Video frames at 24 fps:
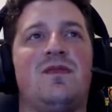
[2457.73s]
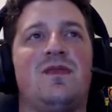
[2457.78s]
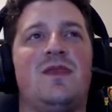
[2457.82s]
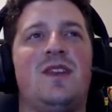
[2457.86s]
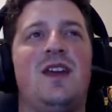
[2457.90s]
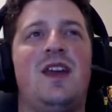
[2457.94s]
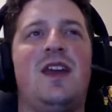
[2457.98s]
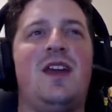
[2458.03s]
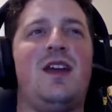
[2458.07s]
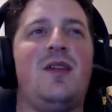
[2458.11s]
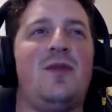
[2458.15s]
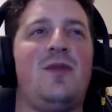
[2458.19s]

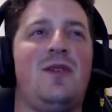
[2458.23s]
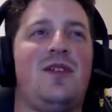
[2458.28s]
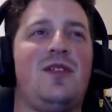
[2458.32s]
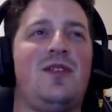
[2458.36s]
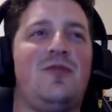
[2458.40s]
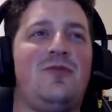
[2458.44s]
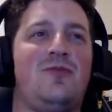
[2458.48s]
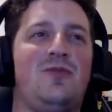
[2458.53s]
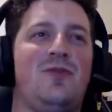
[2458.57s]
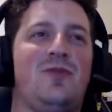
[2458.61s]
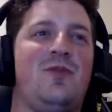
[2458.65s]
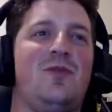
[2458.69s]
yeah,
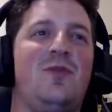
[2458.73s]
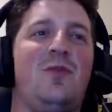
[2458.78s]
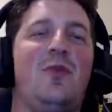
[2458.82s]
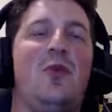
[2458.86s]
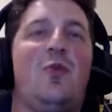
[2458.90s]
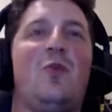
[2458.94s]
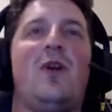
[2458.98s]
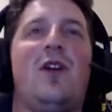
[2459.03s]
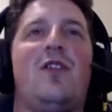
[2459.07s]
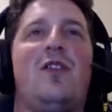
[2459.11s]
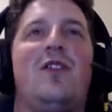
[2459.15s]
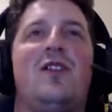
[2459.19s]
but
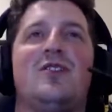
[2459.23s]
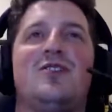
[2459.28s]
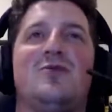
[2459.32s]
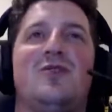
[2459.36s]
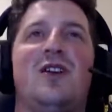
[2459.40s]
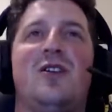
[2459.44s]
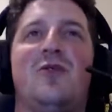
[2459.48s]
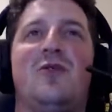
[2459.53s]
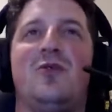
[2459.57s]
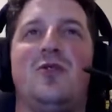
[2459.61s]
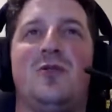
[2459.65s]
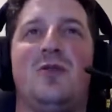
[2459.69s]
where in
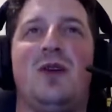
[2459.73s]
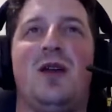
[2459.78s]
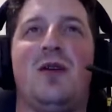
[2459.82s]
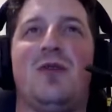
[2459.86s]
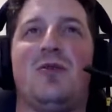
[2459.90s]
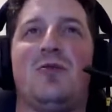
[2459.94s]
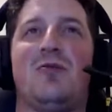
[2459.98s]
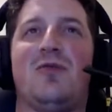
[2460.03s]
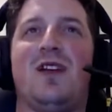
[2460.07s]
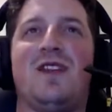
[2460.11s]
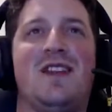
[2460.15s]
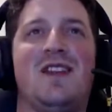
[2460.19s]
Australia would you be able
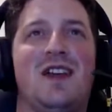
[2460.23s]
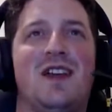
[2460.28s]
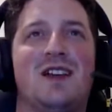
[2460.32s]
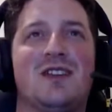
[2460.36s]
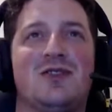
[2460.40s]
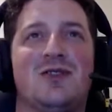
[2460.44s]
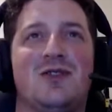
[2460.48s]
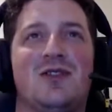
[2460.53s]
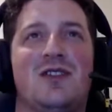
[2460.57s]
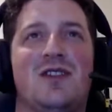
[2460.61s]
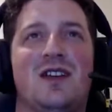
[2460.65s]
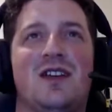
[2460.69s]
to run that
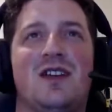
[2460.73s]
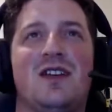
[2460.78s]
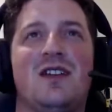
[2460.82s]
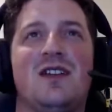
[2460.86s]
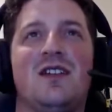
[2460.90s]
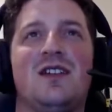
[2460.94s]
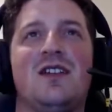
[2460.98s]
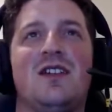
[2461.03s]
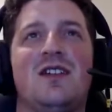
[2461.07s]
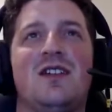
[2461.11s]
sort of thing?